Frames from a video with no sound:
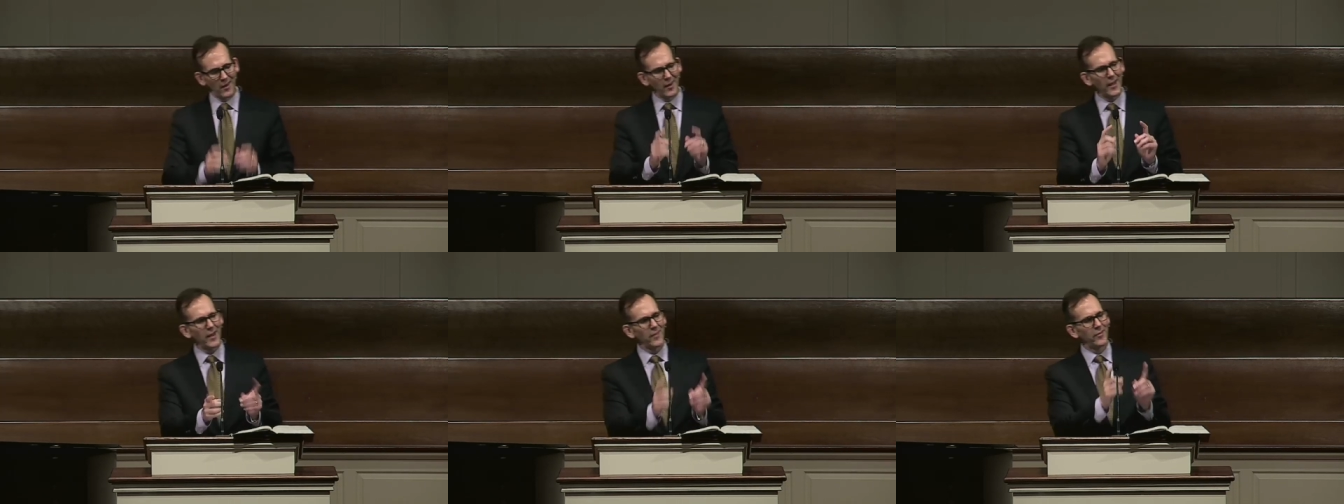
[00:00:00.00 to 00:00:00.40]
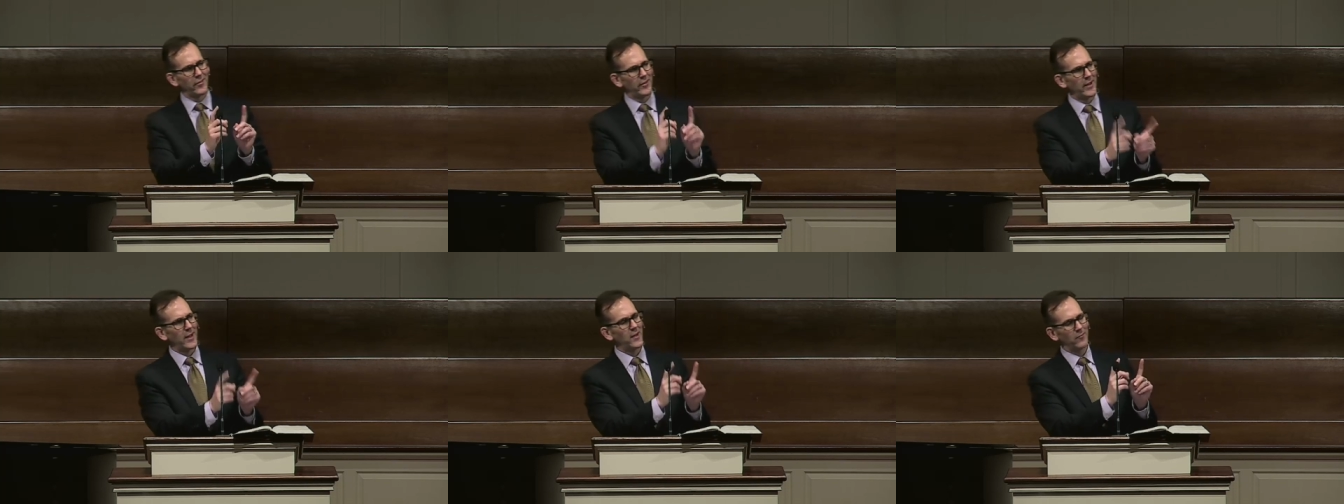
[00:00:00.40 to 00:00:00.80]
Let
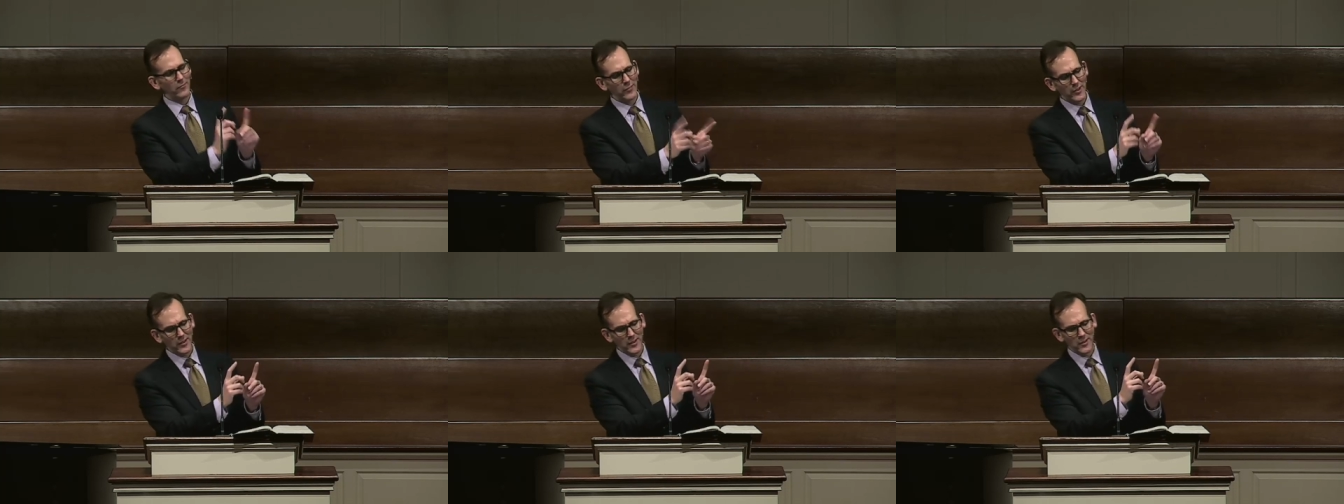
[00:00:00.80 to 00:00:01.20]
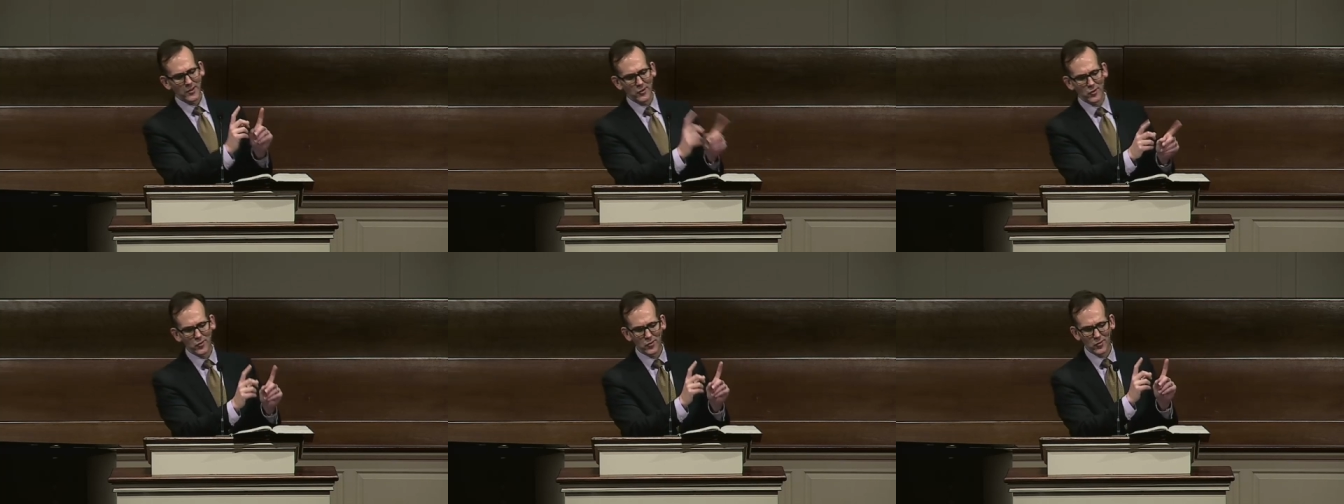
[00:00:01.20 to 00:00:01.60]
that
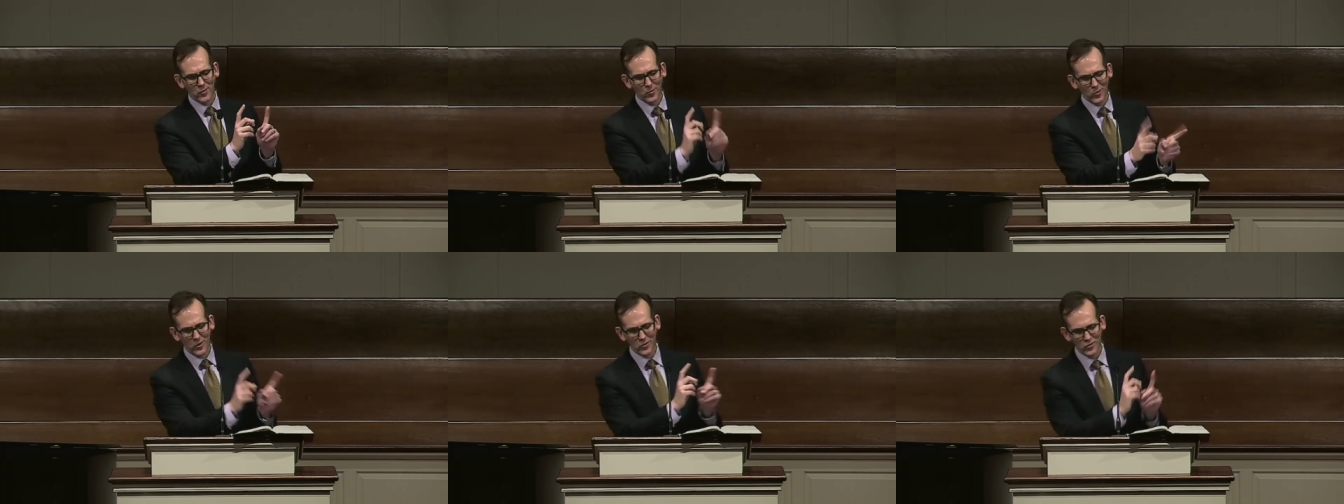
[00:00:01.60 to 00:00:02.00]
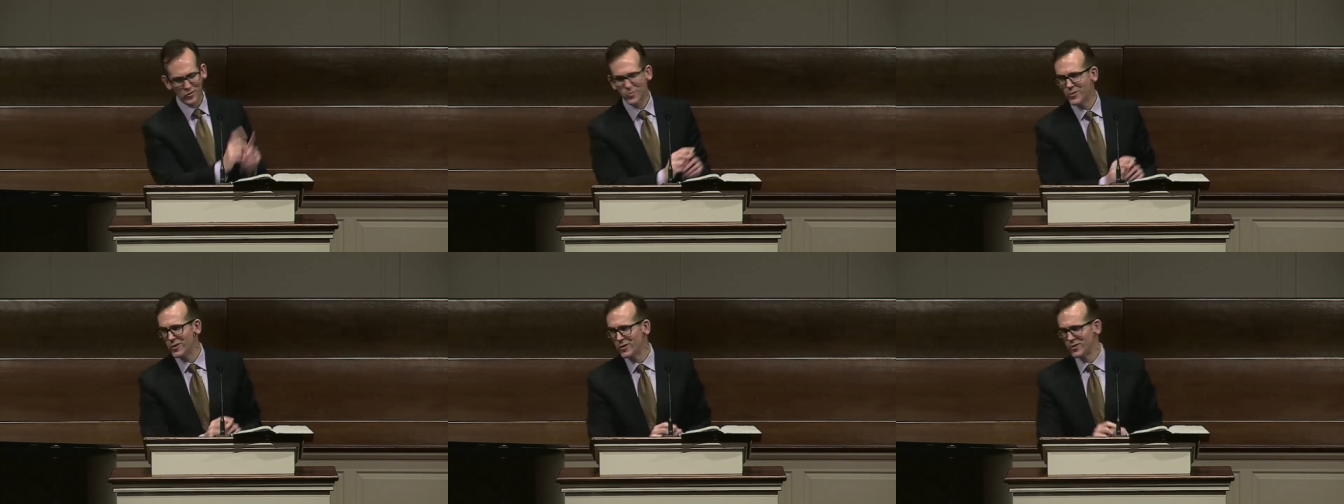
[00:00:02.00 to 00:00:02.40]
be your
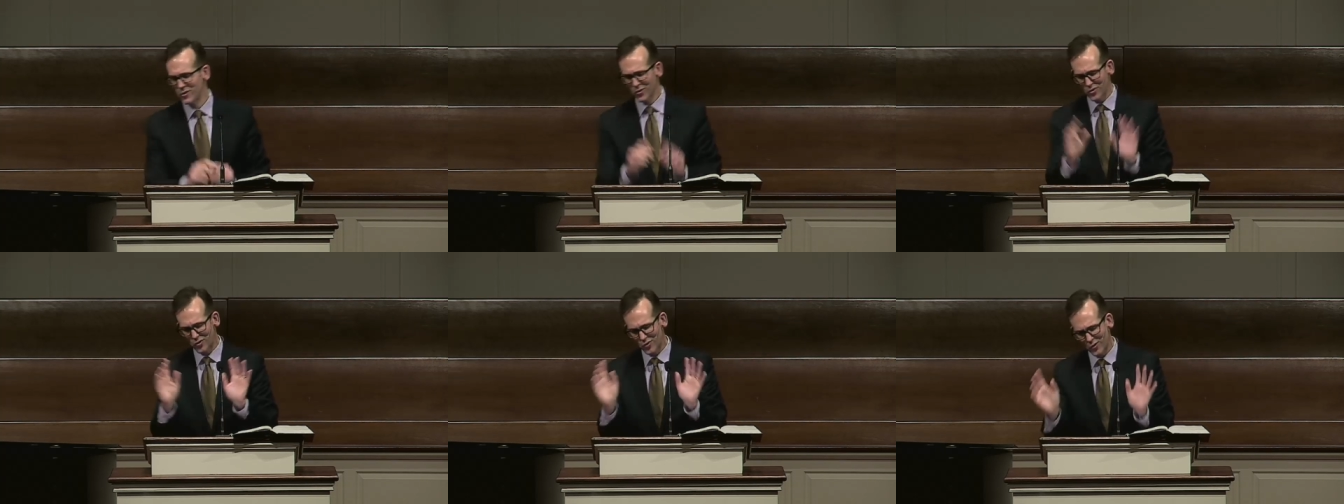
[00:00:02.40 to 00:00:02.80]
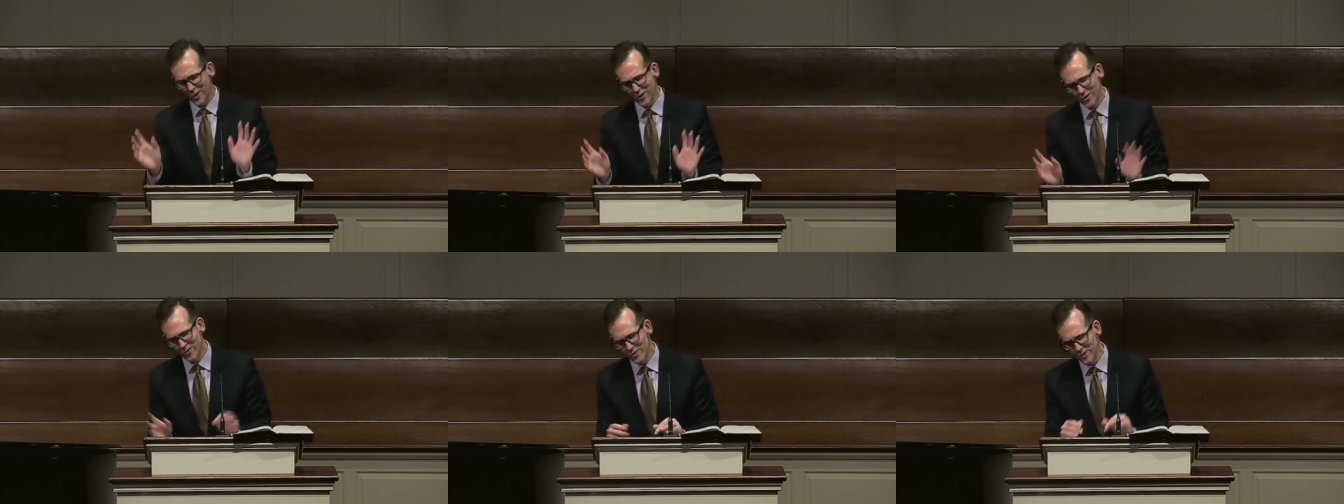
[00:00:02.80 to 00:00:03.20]
watchword, your
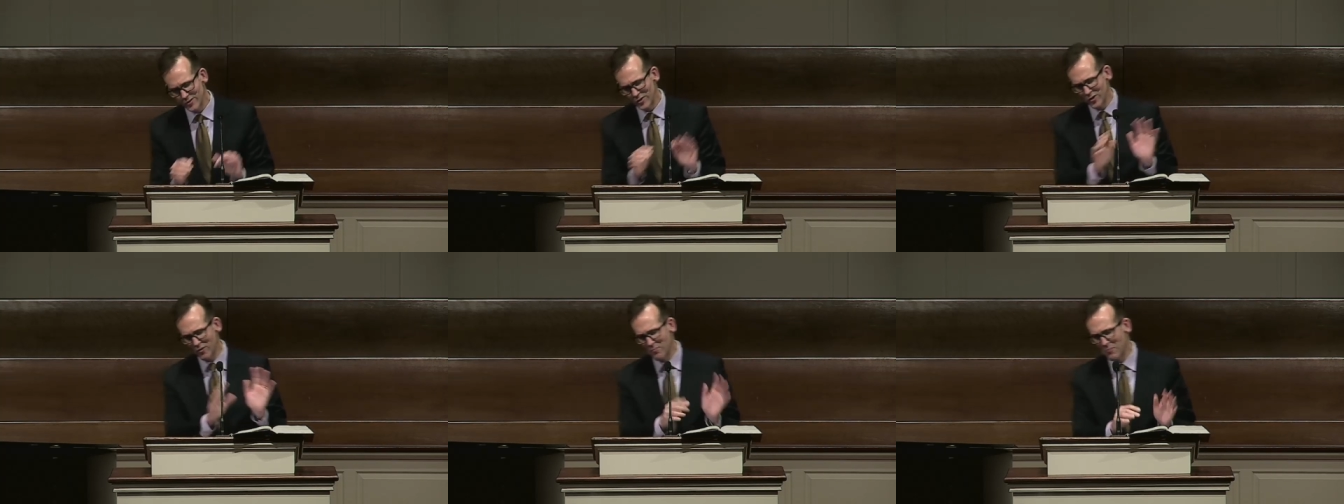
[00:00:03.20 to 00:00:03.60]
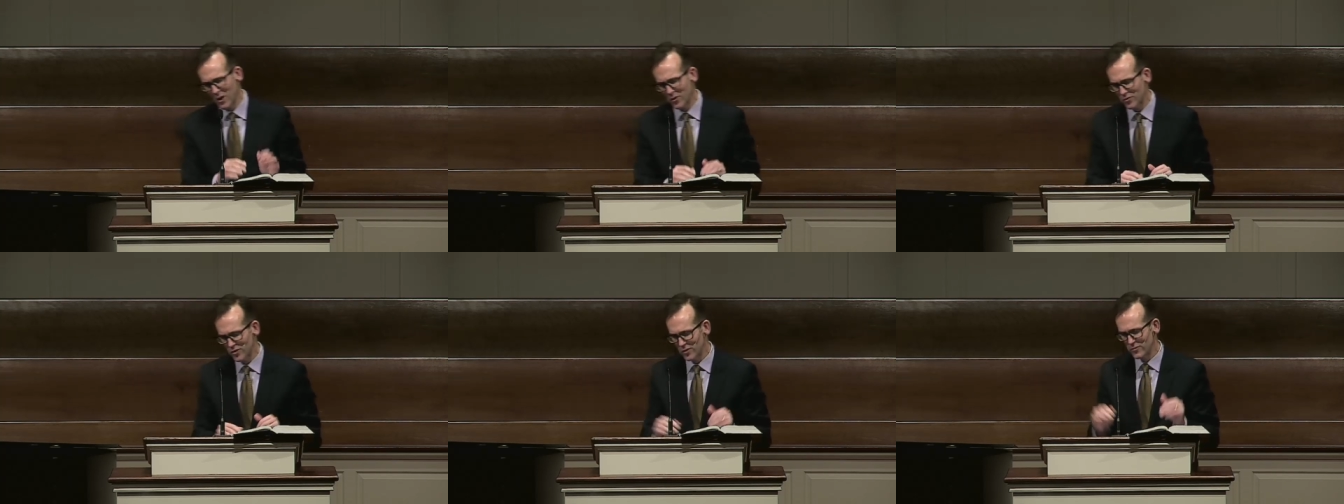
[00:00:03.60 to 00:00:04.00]
slogan, your
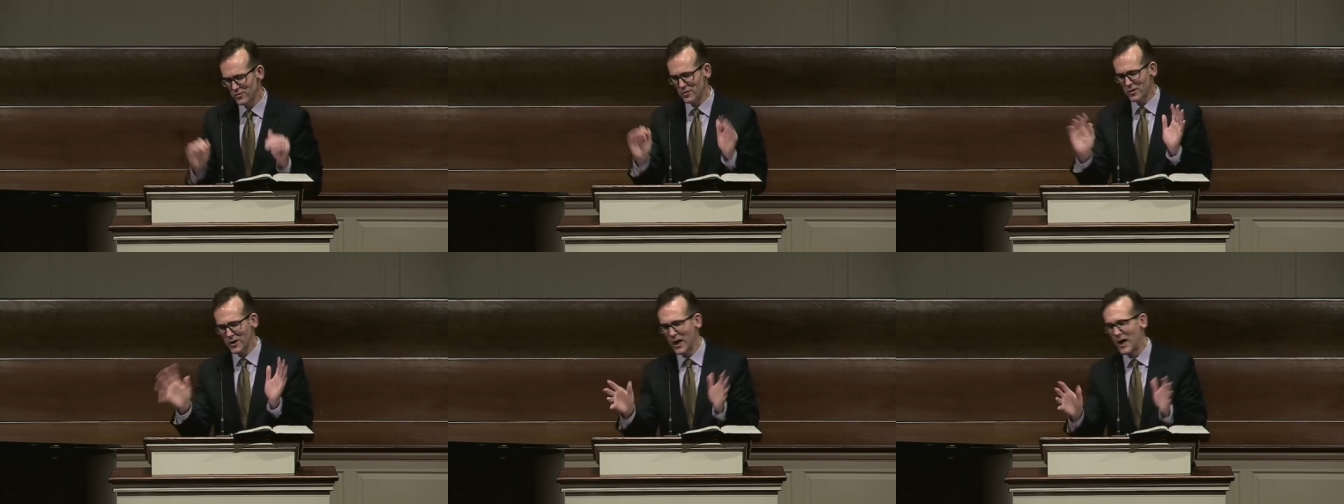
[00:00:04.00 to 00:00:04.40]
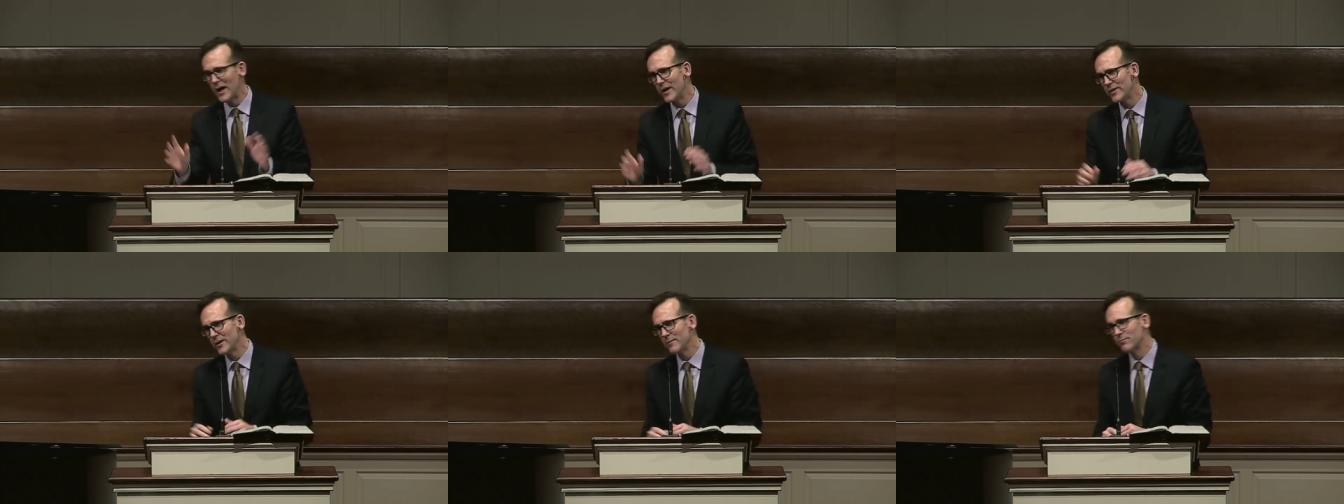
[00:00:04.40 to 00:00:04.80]
motto, your
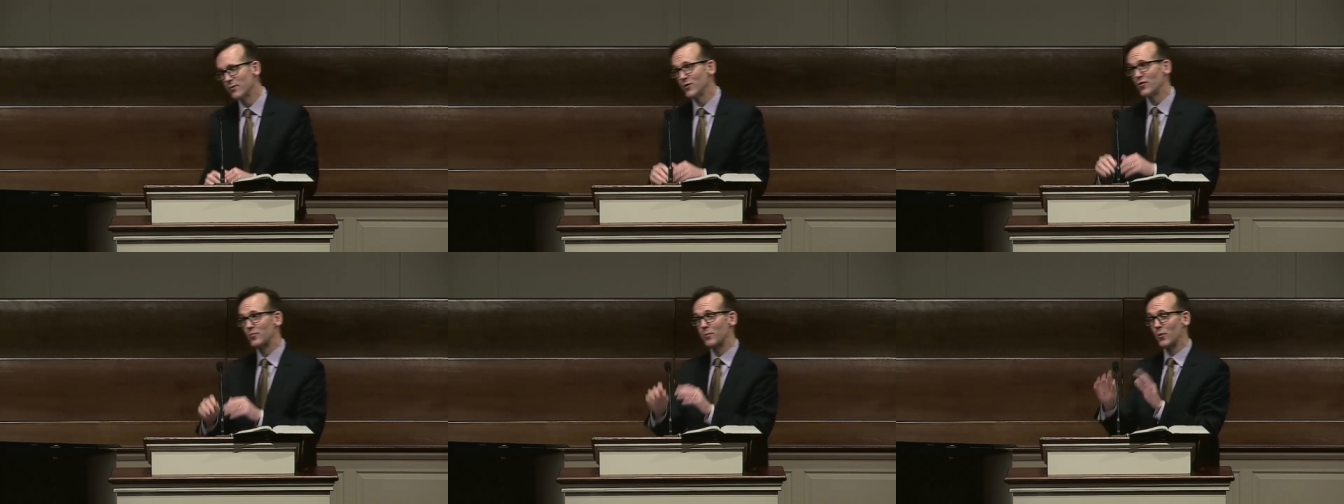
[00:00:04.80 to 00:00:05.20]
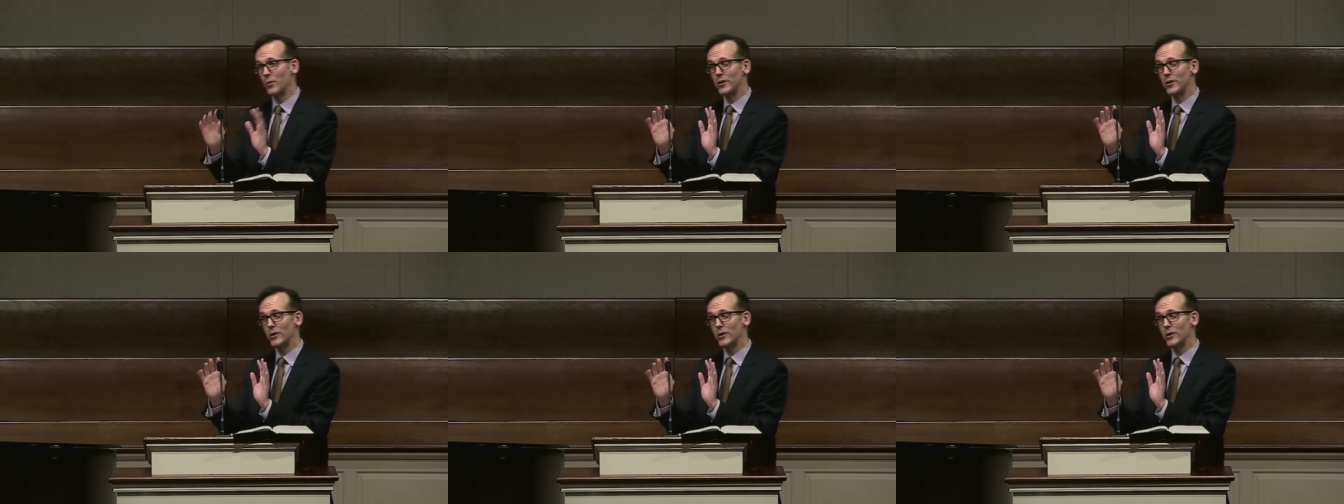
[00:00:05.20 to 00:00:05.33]
guiding principle.